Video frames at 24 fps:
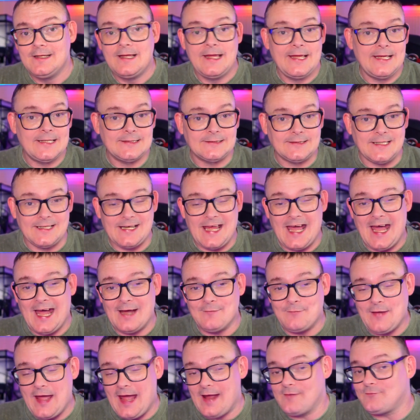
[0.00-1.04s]
it's going to
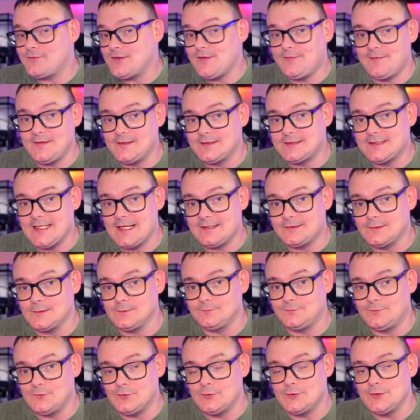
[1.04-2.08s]
have everything set
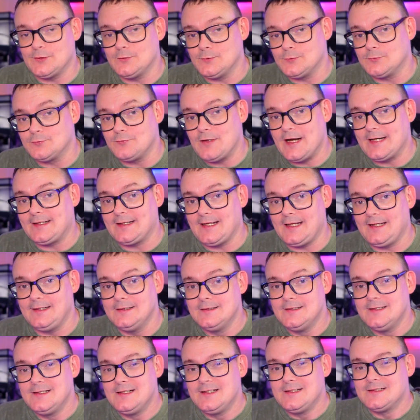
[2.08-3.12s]
up for you already.
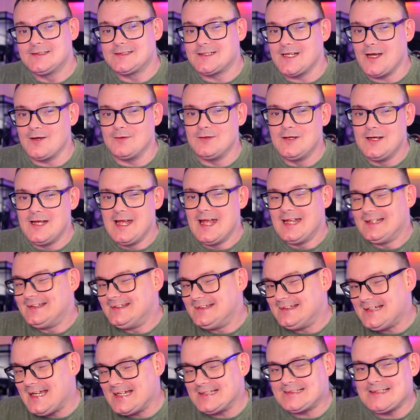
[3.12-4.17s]
So
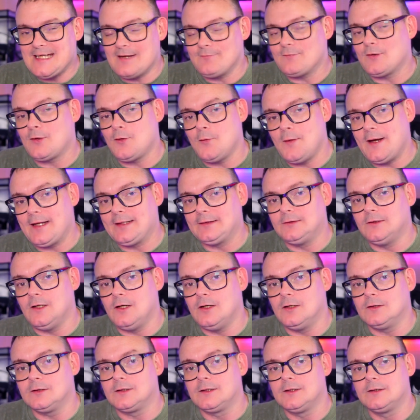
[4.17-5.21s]
let's have a quick
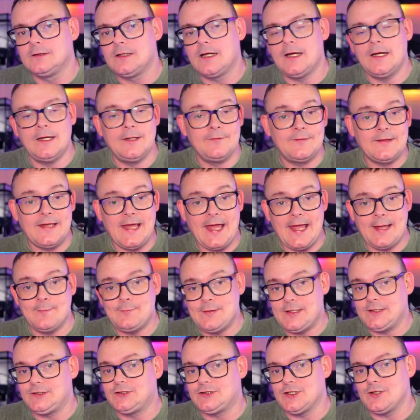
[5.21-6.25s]
look at the
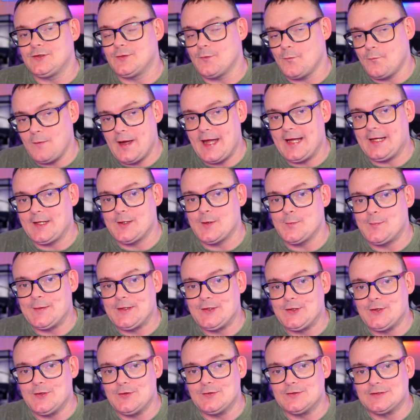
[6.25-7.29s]
image that we're going to be
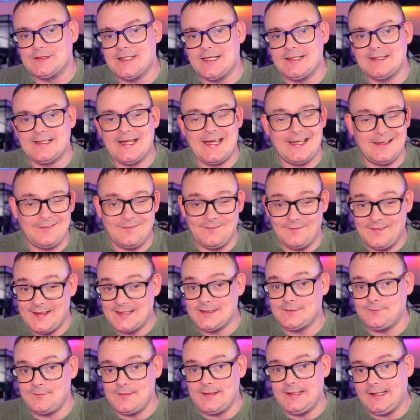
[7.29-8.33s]
using in
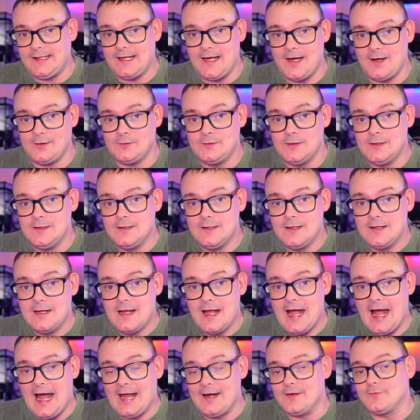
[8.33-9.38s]
this video.
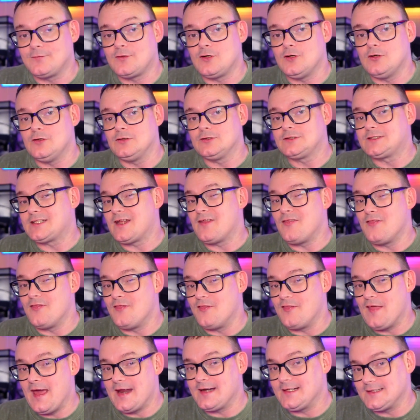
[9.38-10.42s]
And of course,
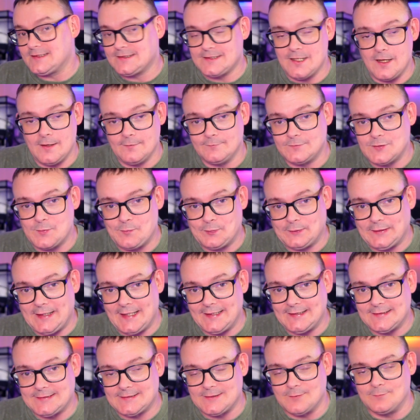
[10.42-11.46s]
then it's time to
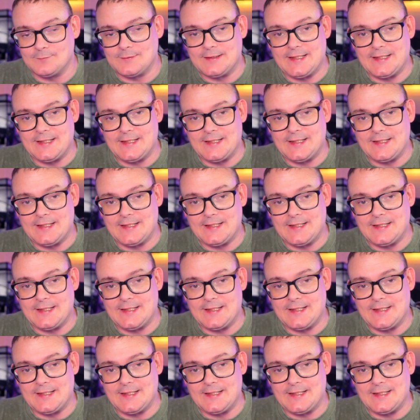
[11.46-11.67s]
play some